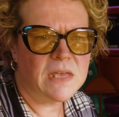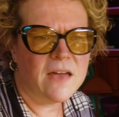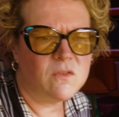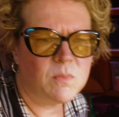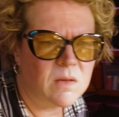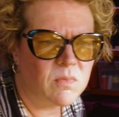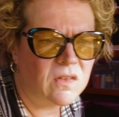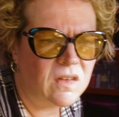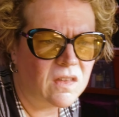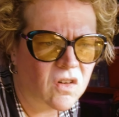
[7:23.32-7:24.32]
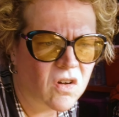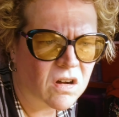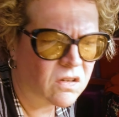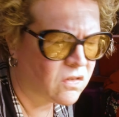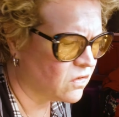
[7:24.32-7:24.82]
but you have to be able to see the
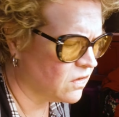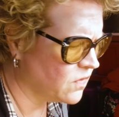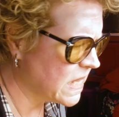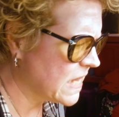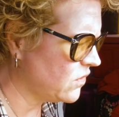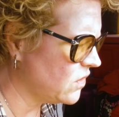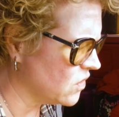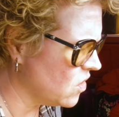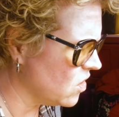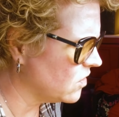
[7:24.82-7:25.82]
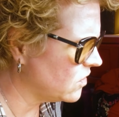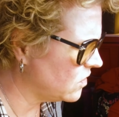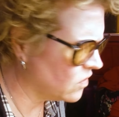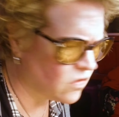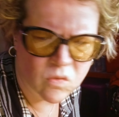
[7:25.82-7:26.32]
cards. If you can't see the
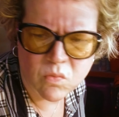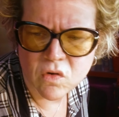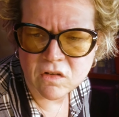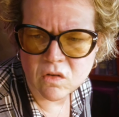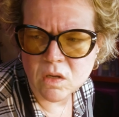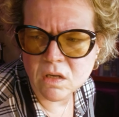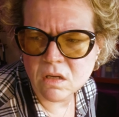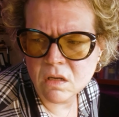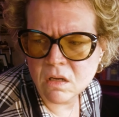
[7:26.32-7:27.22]
cards, there's no point to it.